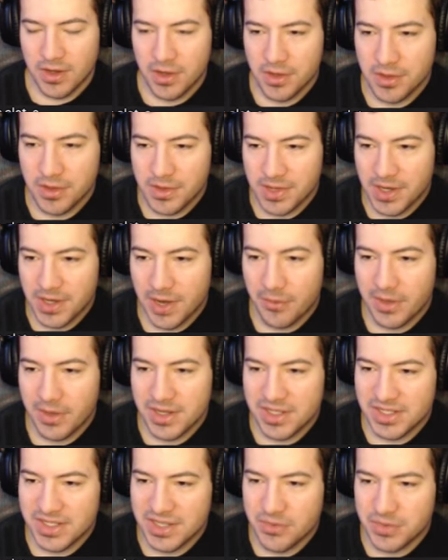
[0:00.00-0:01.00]
Another thing I
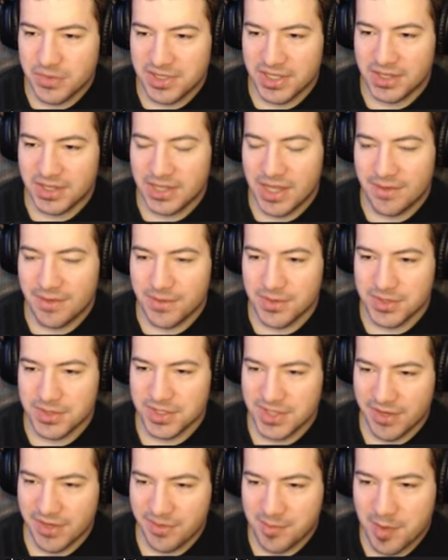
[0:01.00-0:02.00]
wanted to see was the levels,
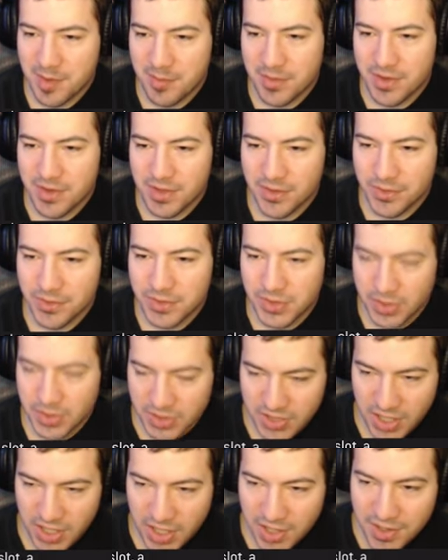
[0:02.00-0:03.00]
because I remember there was a
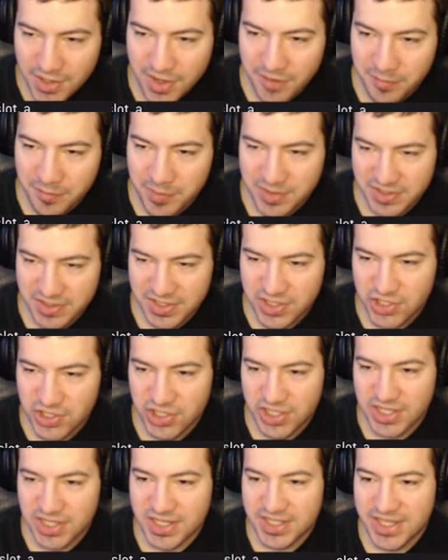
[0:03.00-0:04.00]
ton of
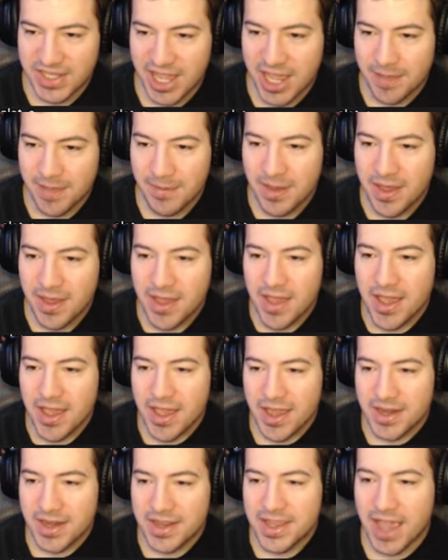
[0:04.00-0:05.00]
prestiges in this game,
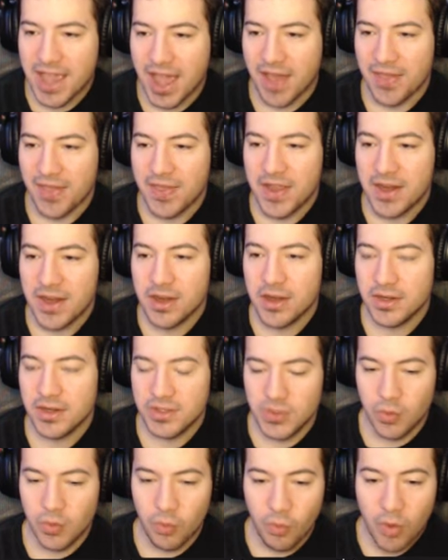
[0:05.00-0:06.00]
and yeah, there are
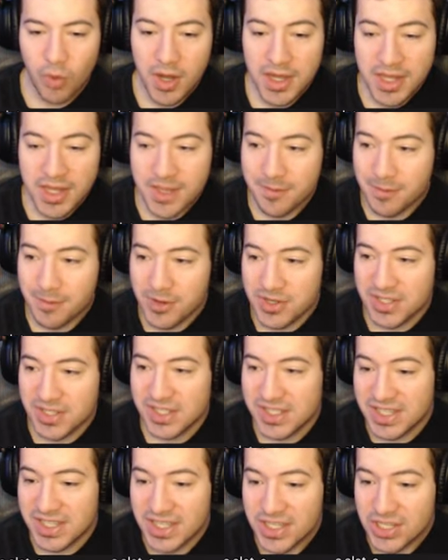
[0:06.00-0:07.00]
20
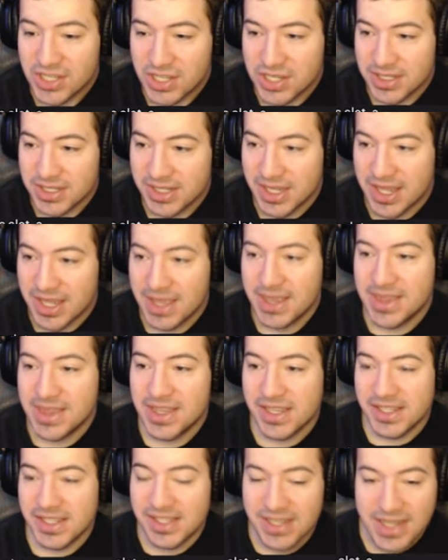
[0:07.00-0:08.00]
prestiges in
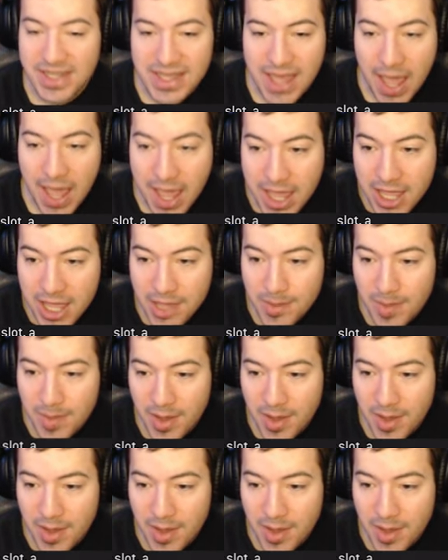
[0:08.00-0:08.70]
this game.